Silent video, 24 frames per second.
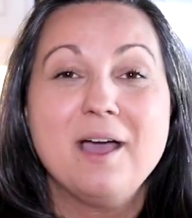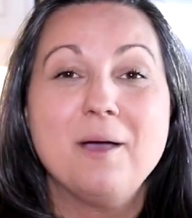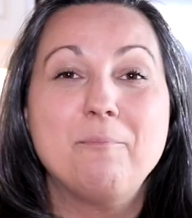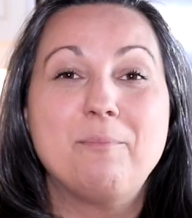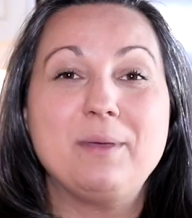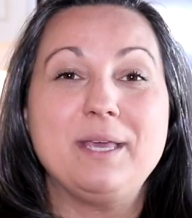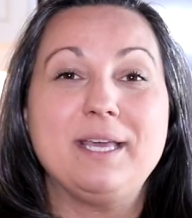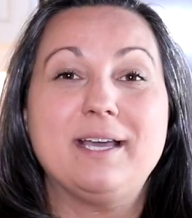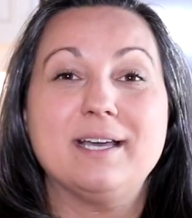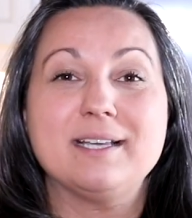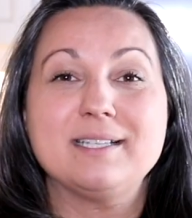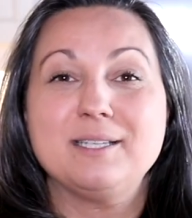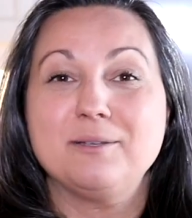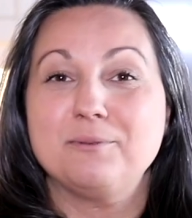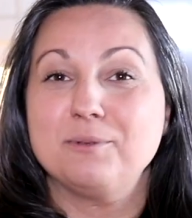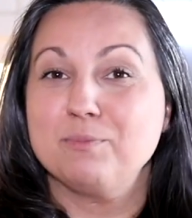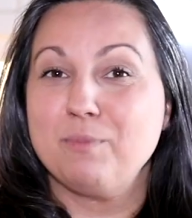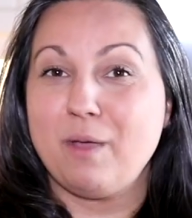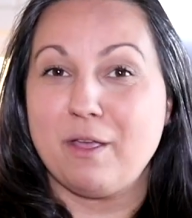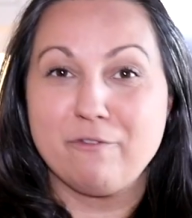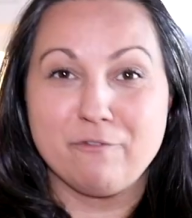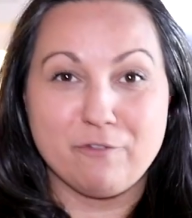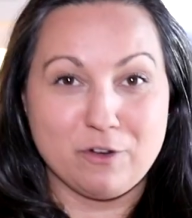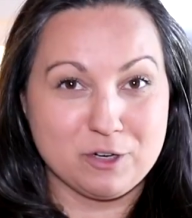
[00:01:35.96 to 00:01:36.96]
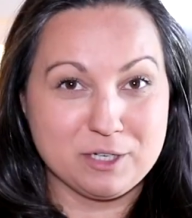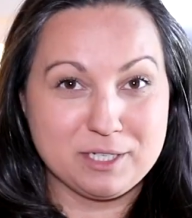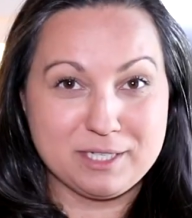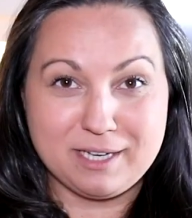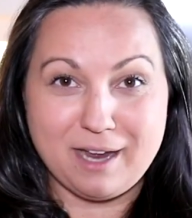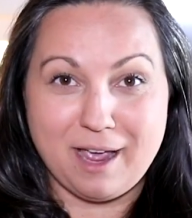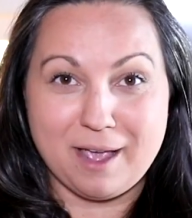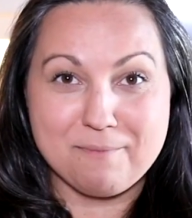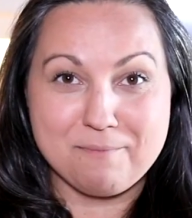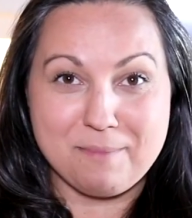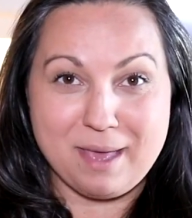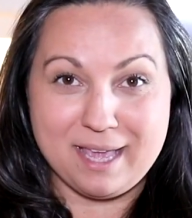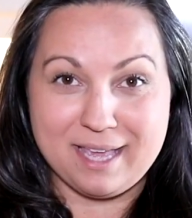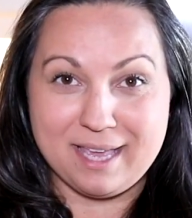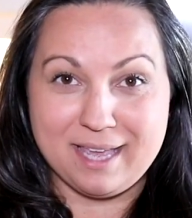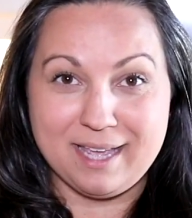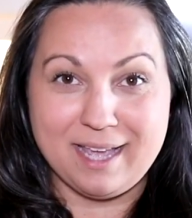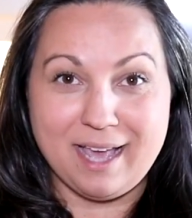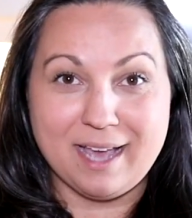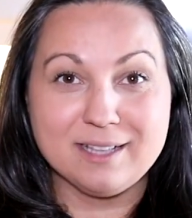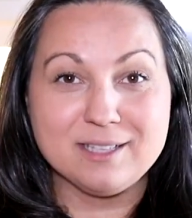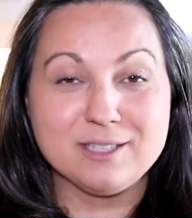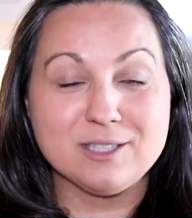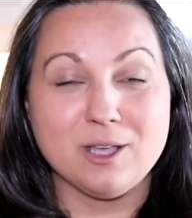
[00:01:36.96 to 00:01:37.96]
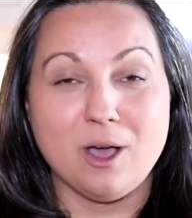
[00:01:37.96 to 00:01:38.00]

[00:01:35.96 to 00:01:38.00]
because it was my first time making it.